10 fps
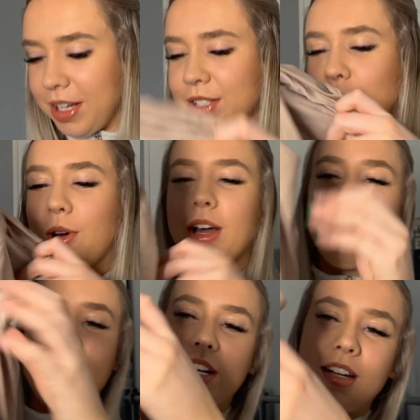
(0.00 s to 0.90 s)
It's got a
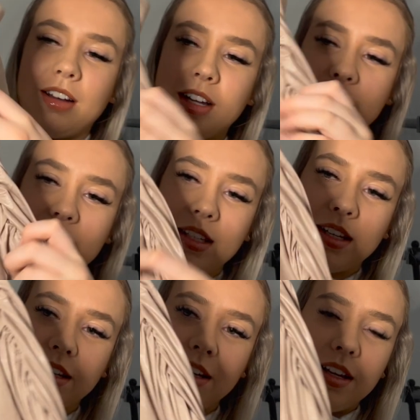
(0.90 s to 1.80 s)
really nice
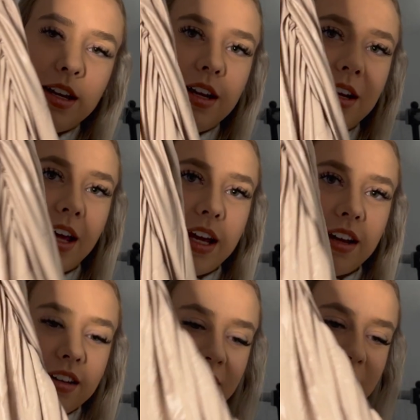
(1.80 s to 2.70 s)
like
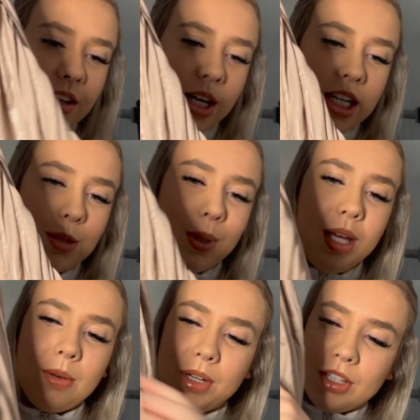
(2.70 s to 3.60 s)
side
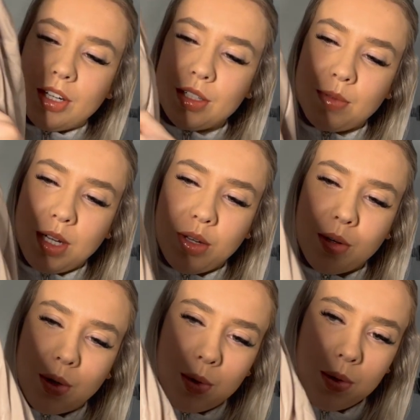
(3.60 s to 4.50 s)
bit, which looks really
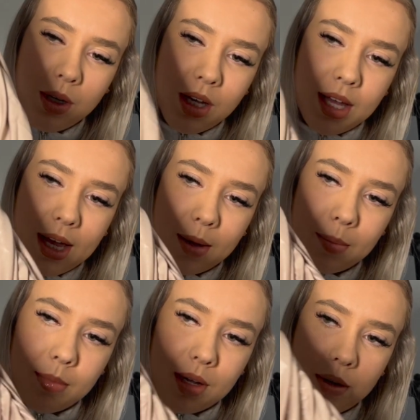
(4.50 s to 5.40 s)
cool,
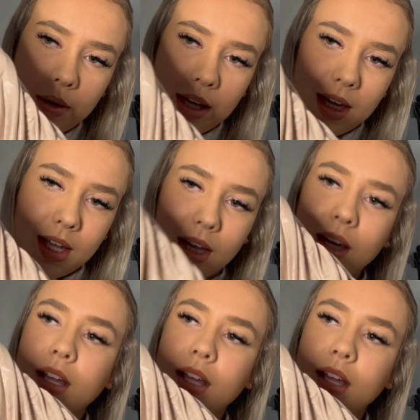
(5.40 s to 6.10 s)
along here.